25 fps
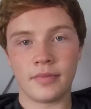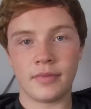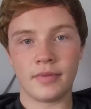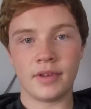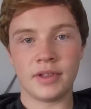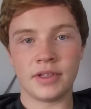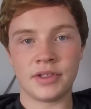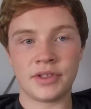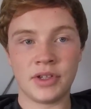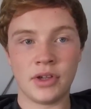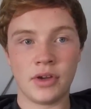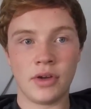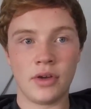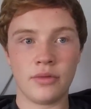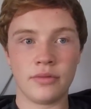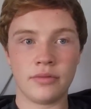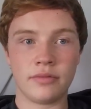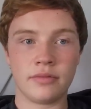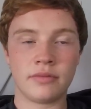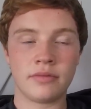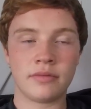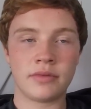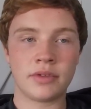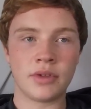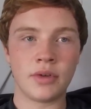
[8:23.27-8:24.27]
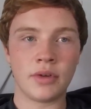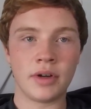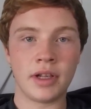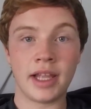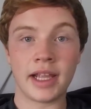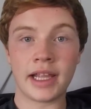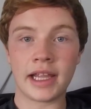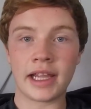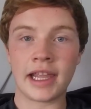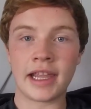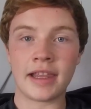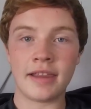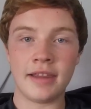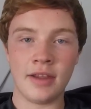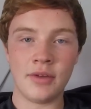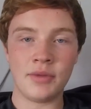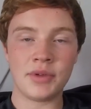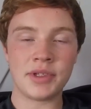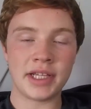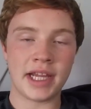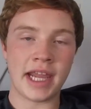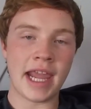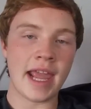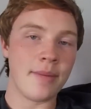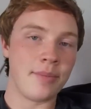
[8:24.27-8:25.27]
So sort of it
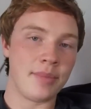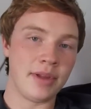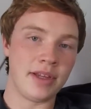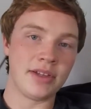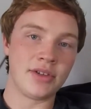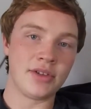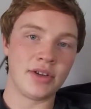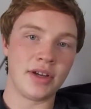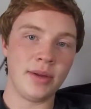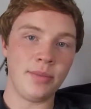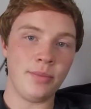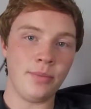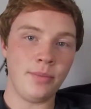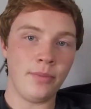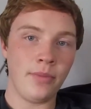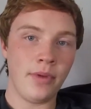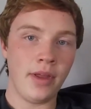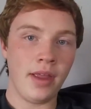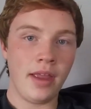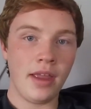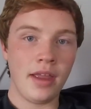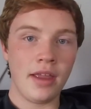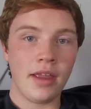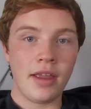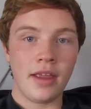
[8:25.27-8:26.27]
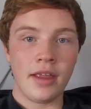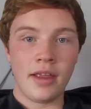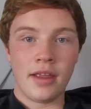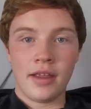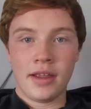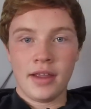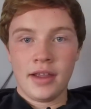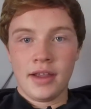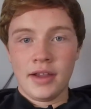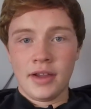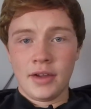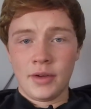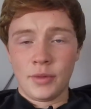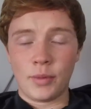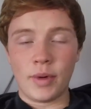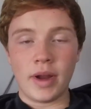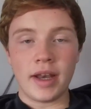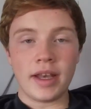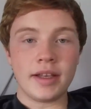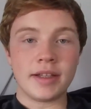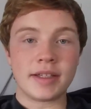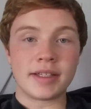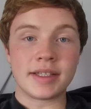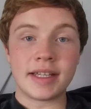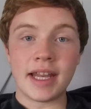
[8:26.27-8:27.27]
was a camping trip.
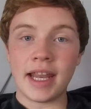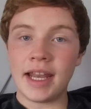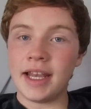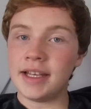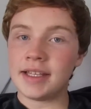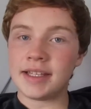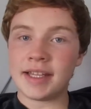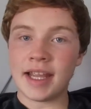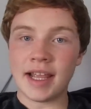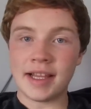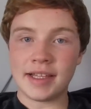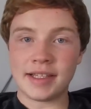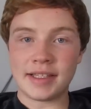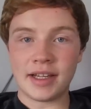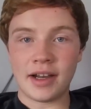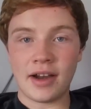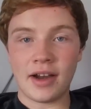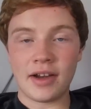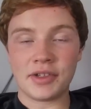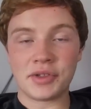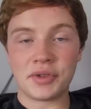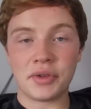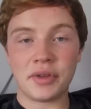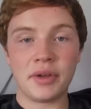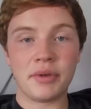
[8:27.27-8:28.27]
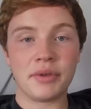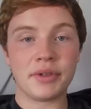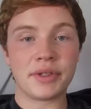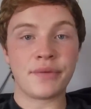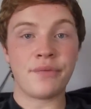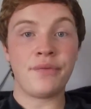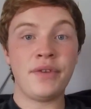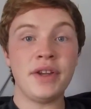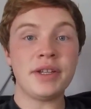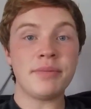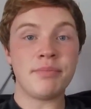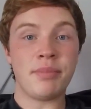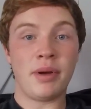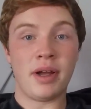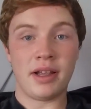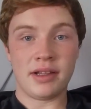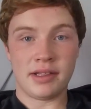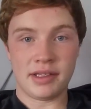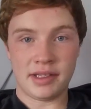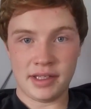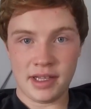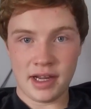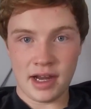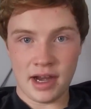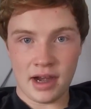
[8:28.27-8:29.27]
Went and stayed in tents there, and so there was fish
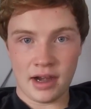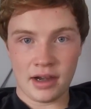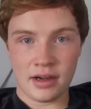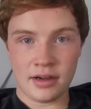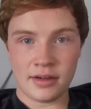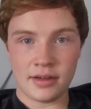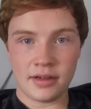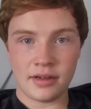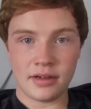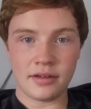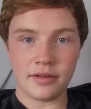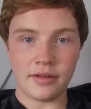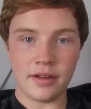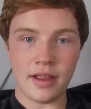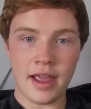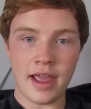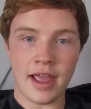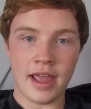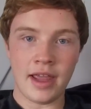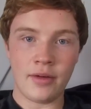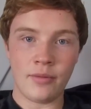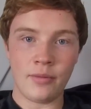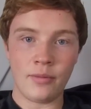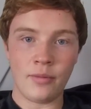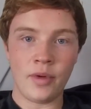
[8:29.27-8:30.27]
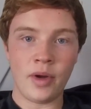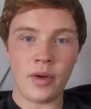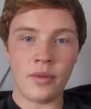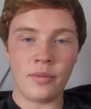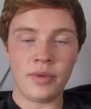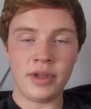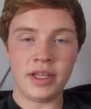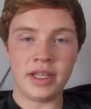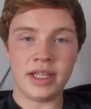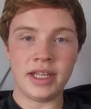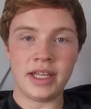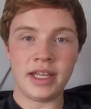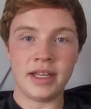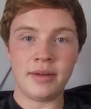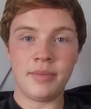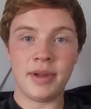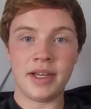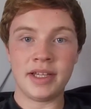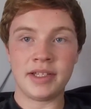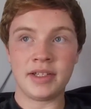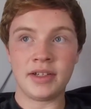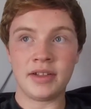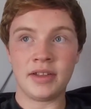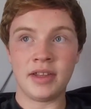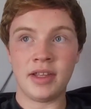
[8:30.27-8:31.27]
ponds there, and what we did
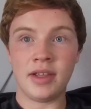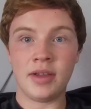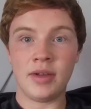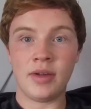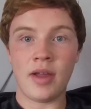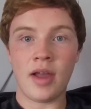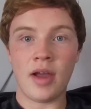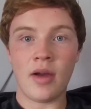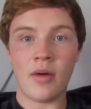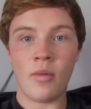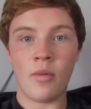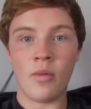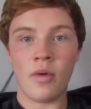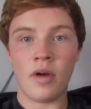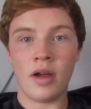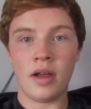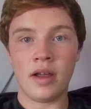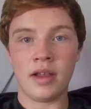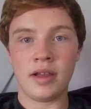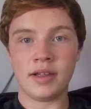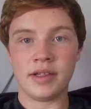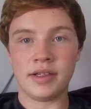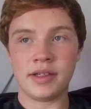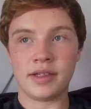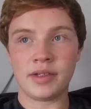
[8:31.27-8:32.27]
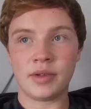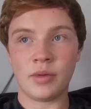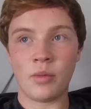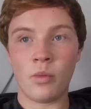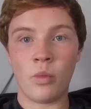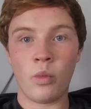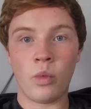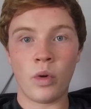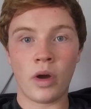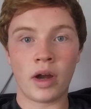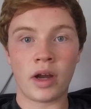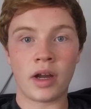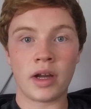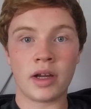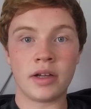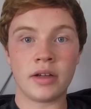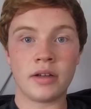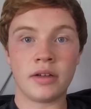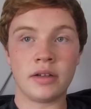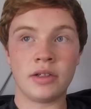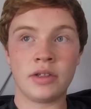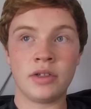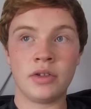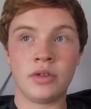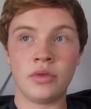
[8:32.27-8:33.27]
basically was work
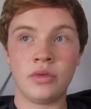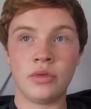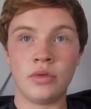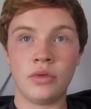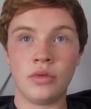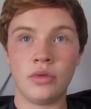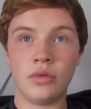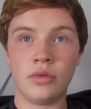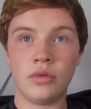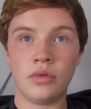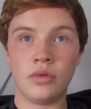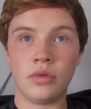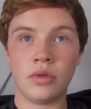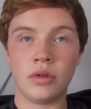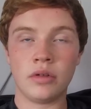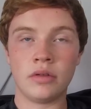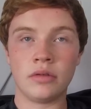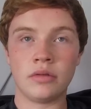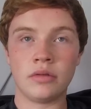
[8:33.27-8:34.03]
to